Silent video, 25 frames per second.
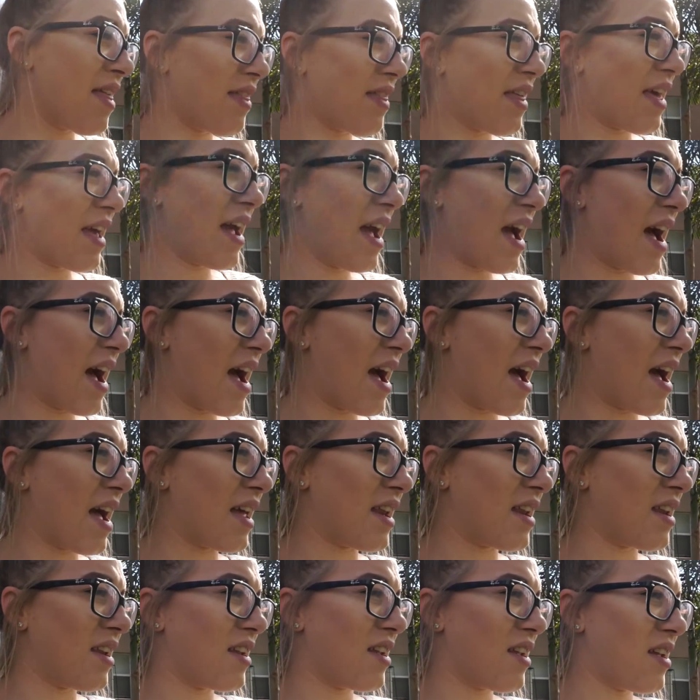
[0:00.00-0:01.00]
they
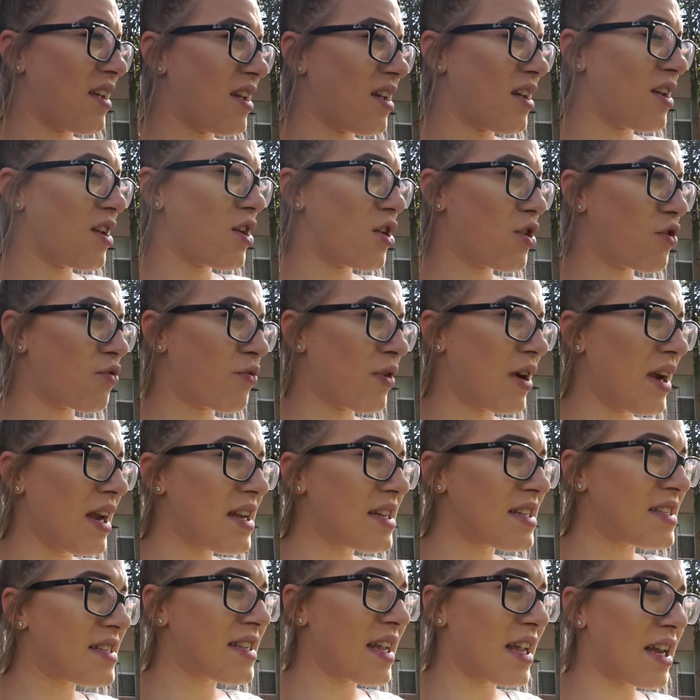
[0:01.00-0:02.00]
had
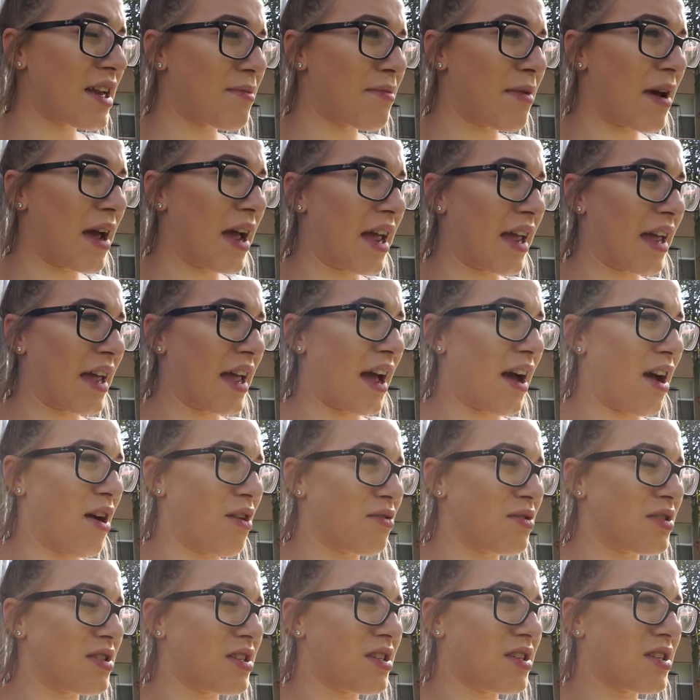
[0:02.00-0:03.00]
reinstated my
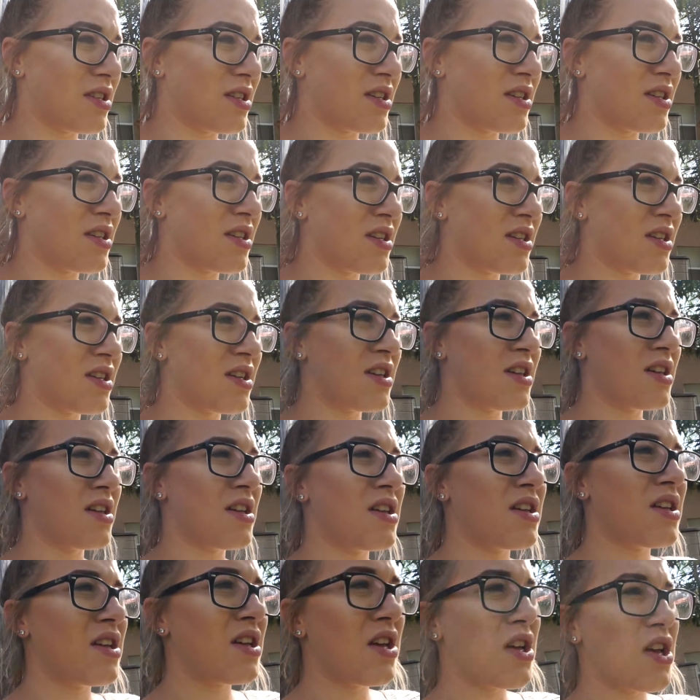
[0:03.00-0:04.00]
account,
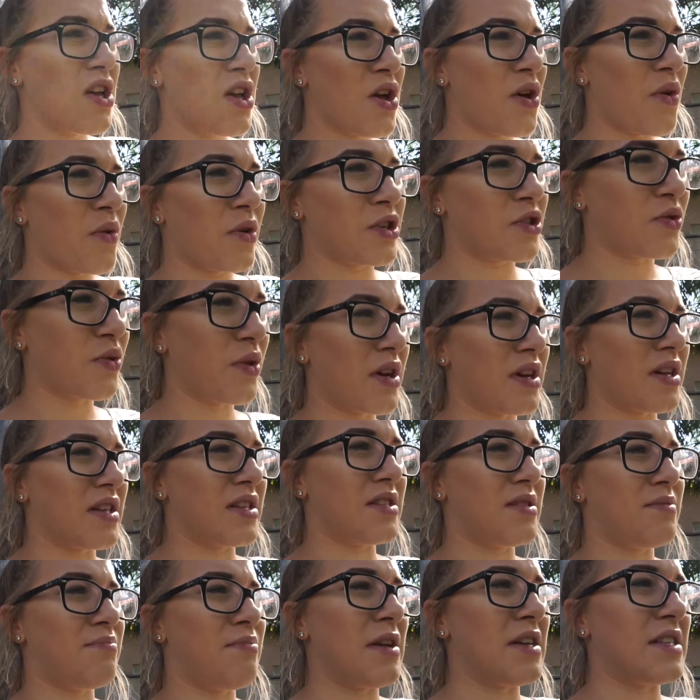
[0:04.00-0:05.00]
which
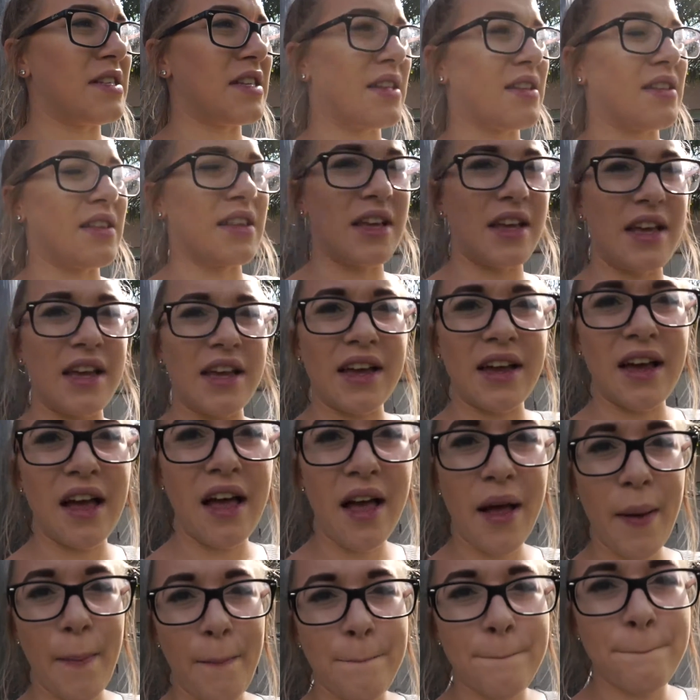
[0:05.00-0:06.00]
was basically,
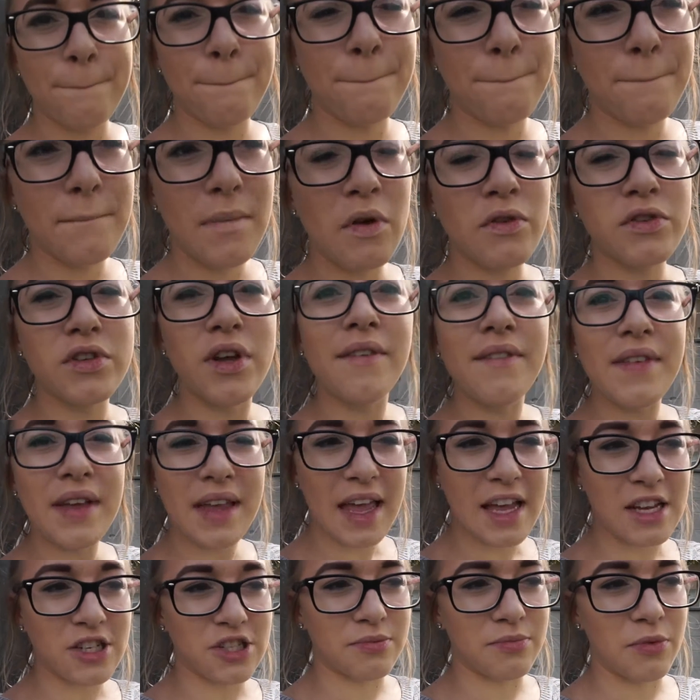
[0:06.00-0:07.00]
it was on
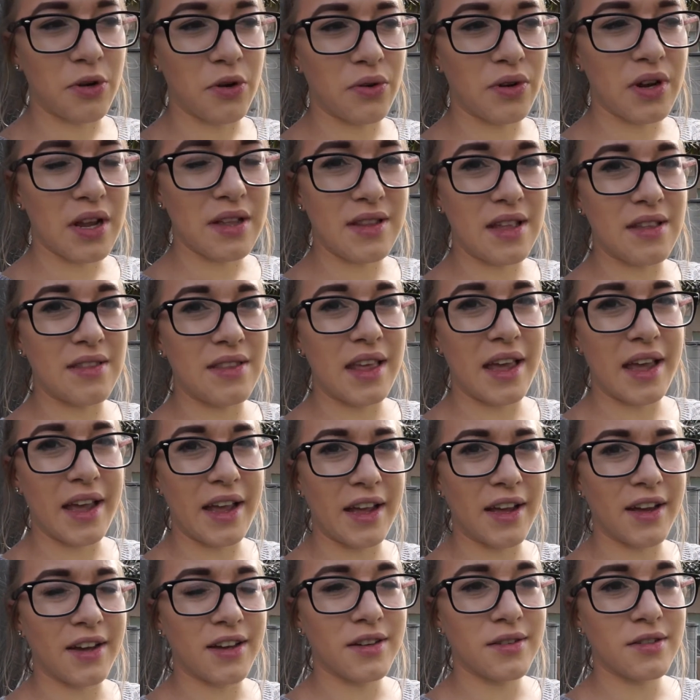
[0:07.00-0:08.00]
vacation mode, and then
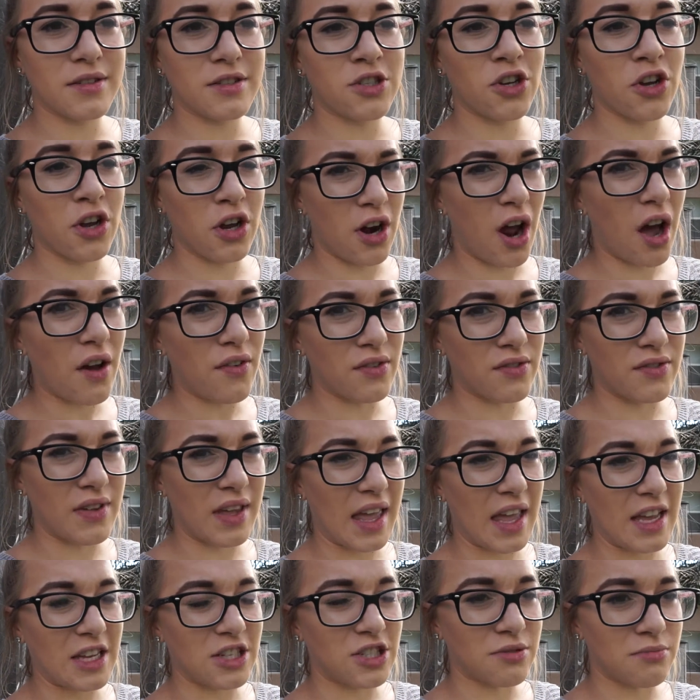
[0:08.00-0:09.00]
they took it off of
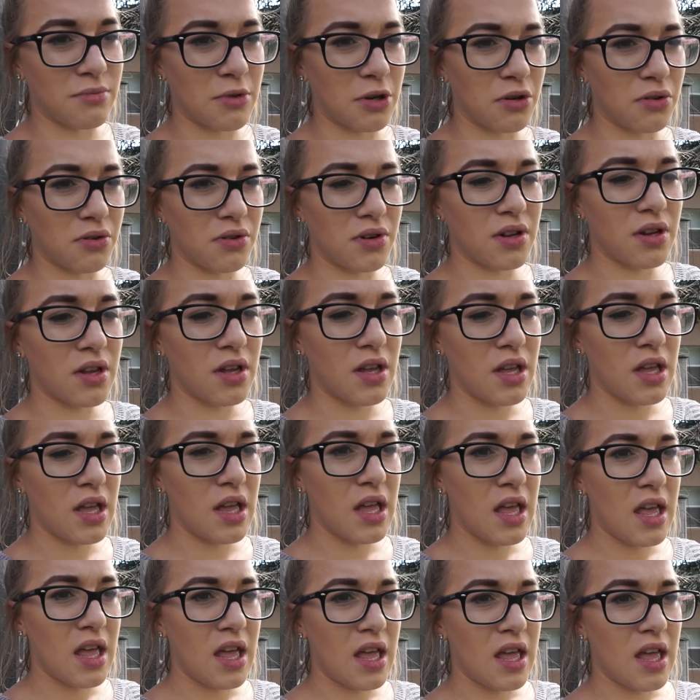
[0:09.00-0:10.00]
vacation mode.
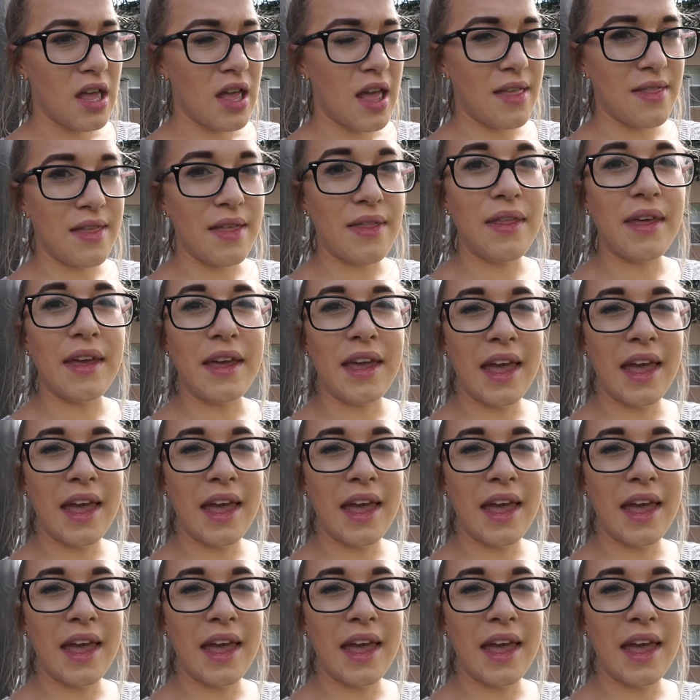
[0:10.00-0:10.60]
And then they